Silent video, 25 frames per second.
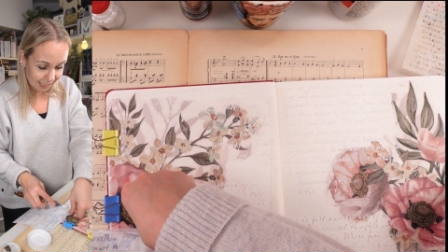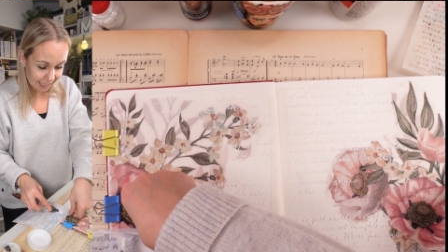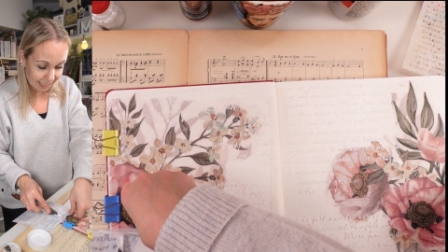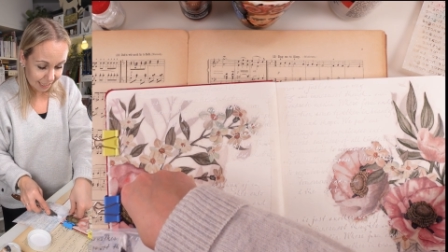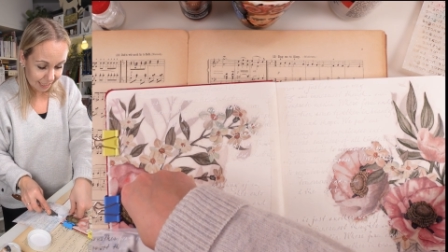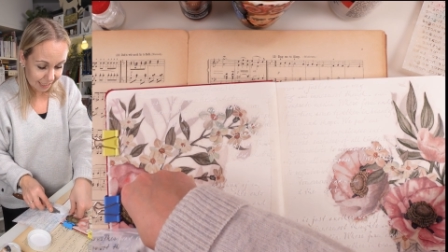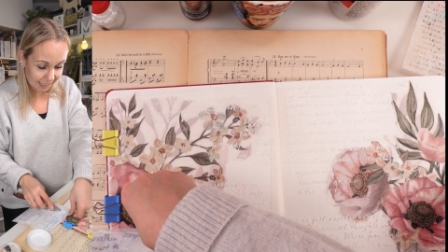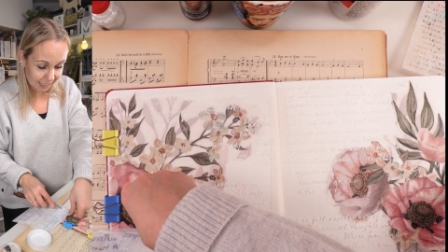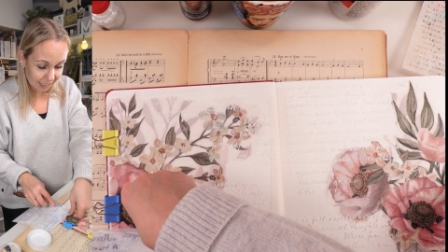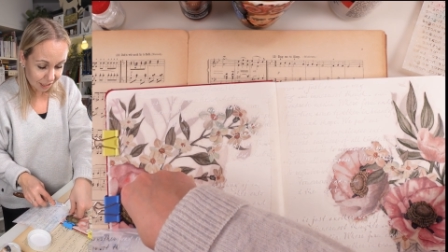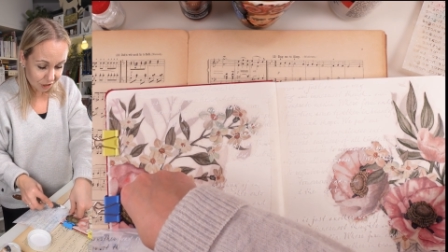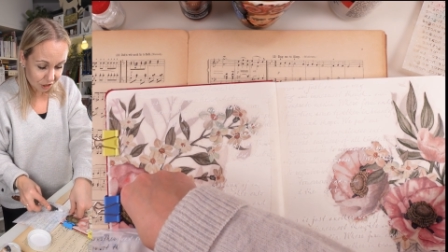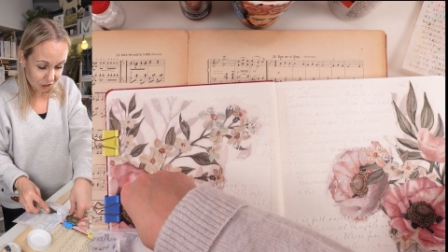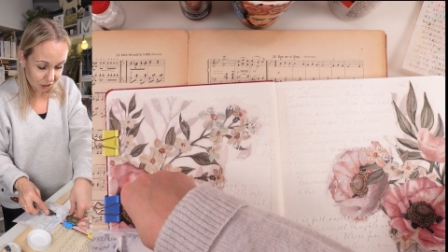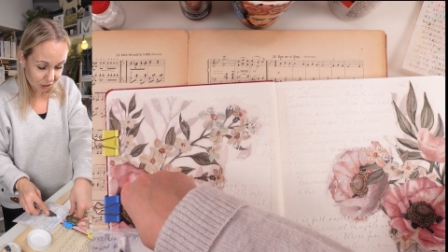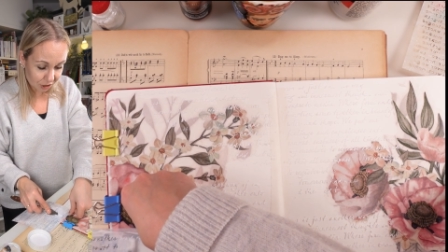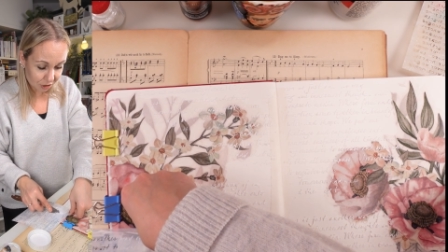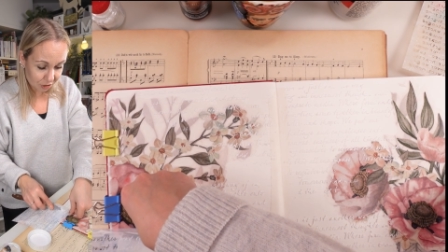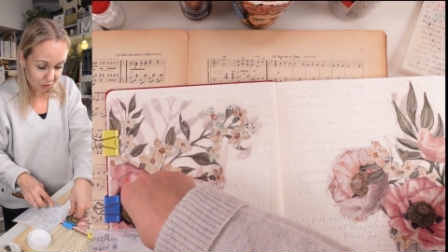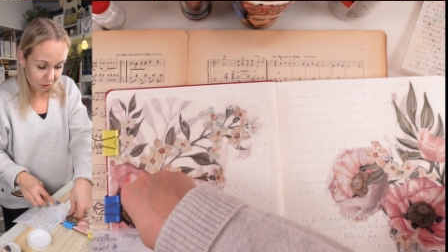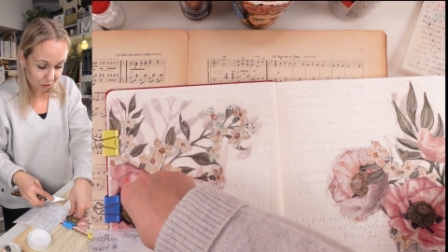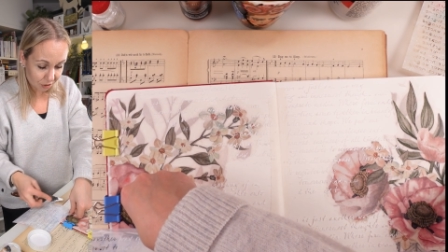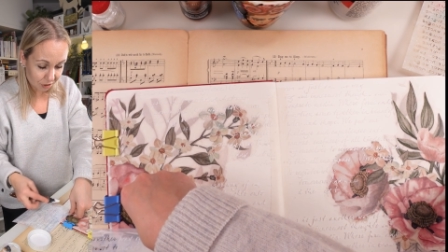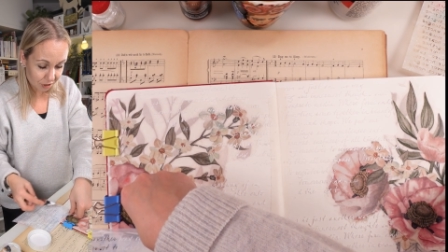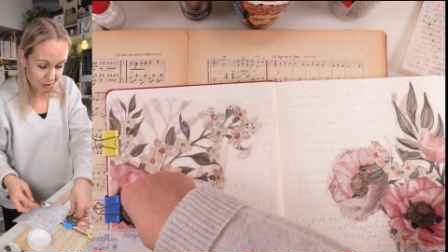such a
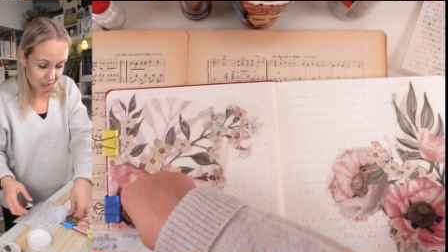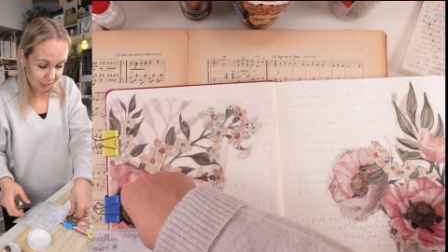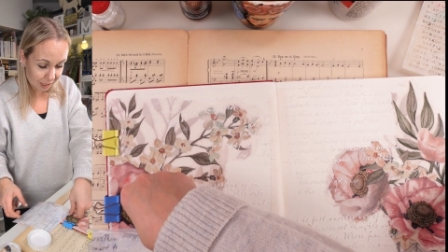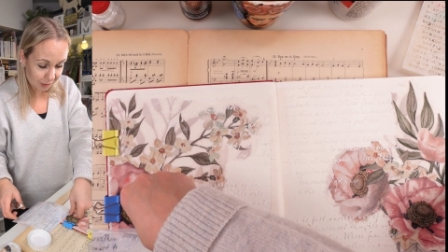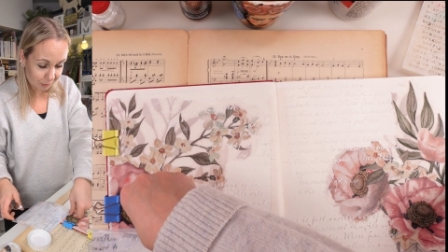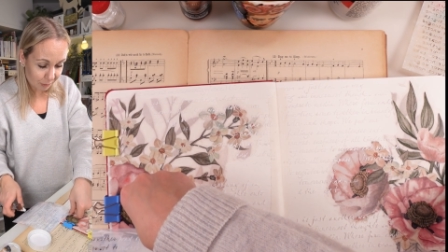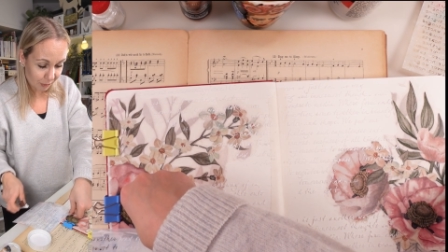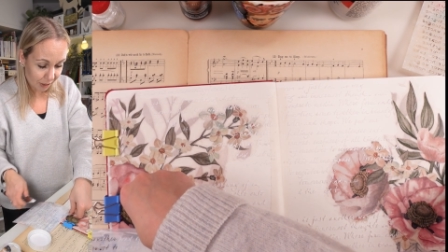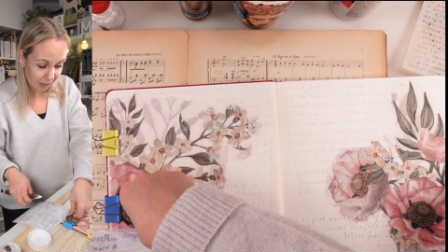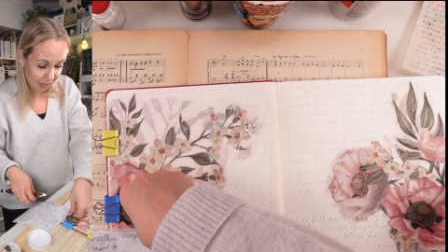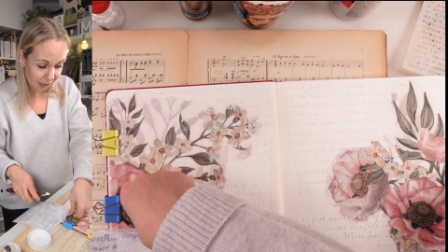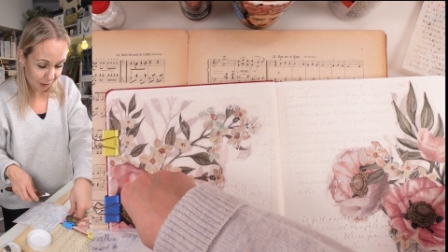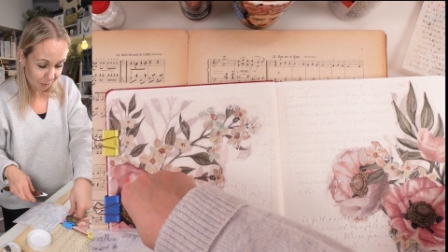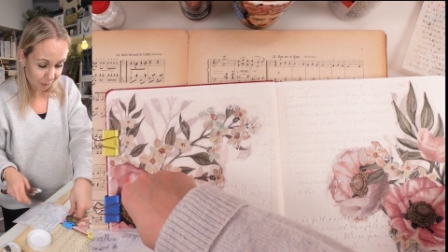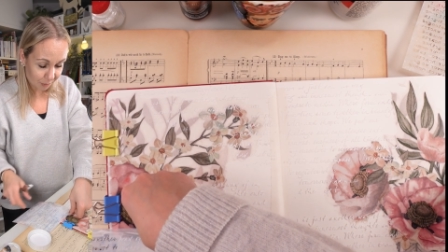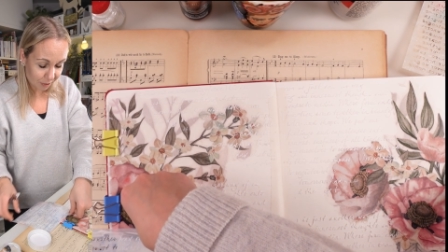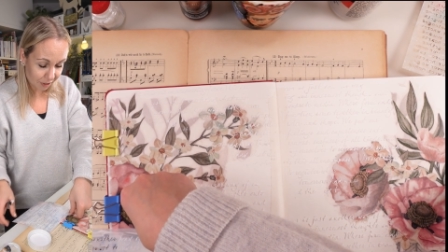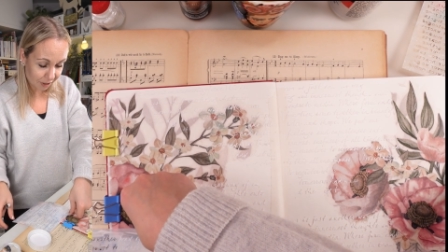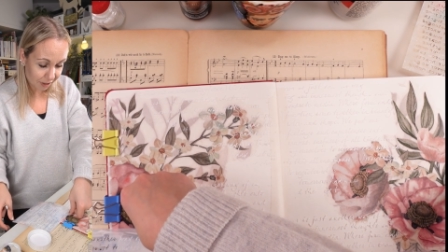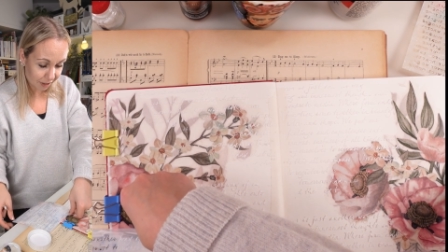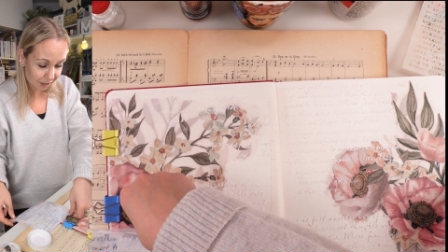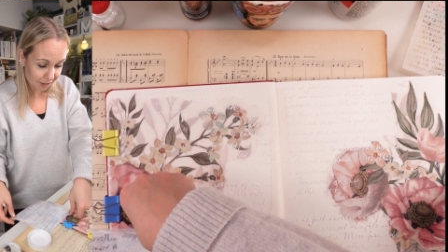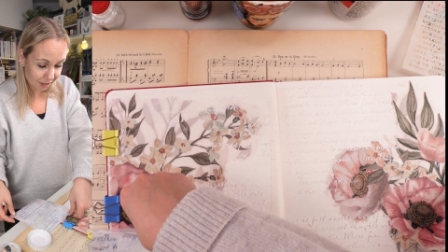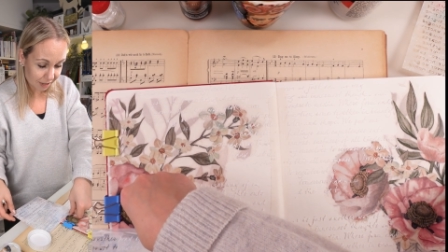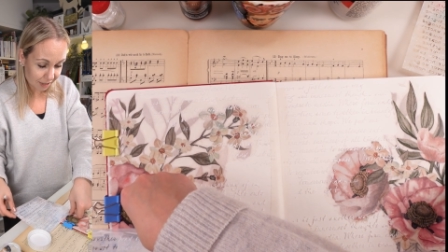gorgeous
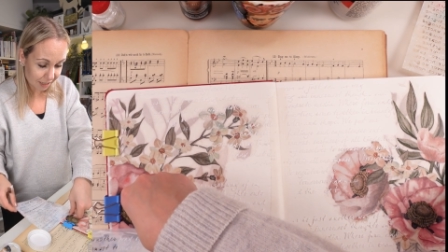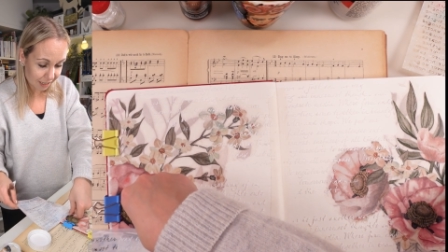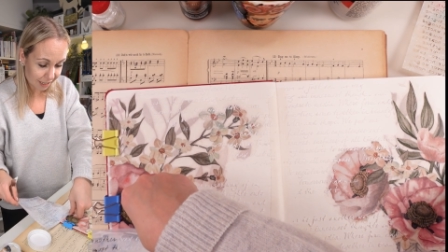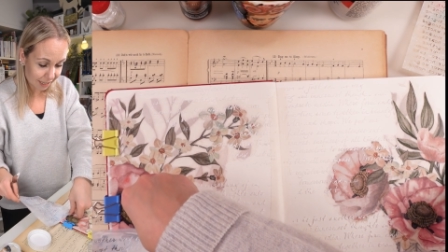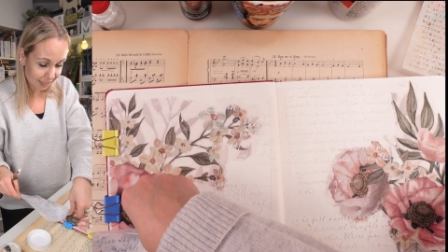paper